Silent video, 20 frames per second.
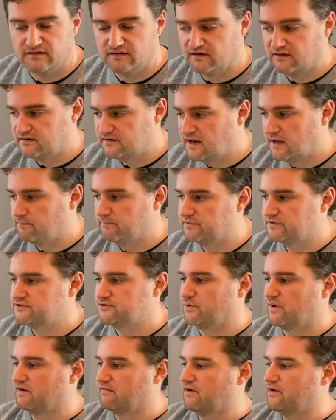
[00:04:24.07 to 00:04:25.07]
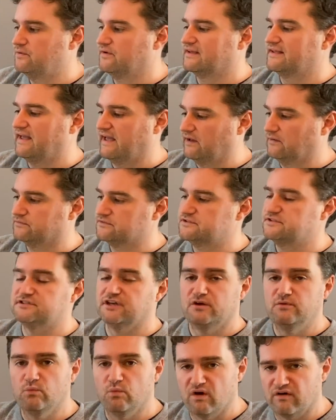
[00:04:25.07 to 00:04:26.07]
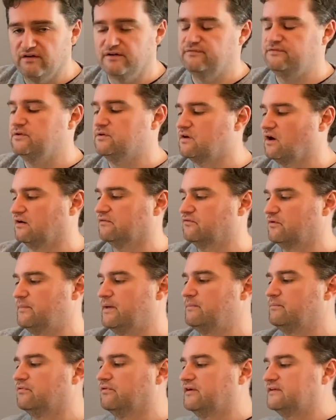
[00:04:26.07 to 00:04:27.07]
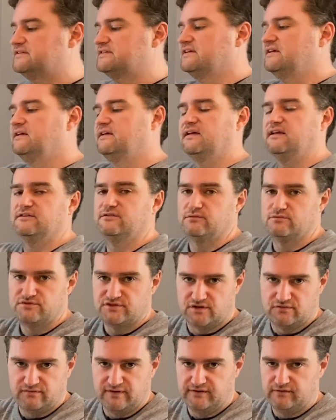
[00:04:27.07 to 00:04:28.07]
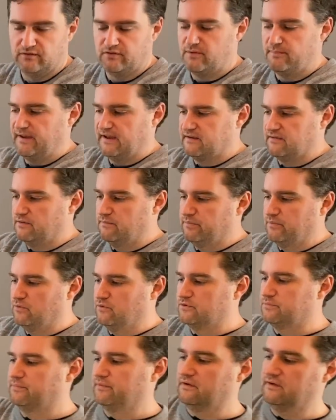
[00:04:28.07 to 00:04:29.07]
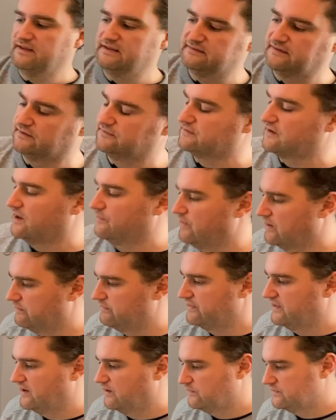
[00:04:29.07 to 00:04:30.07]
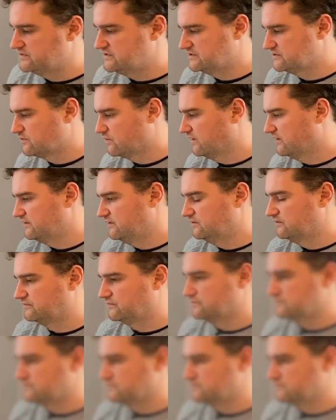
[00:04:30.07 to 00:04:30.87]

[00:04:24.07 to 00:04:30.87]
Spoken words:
number to our own account. Don't worry if you can't remember it. It's also written on the back of the board, but it does come up there, which is quite useful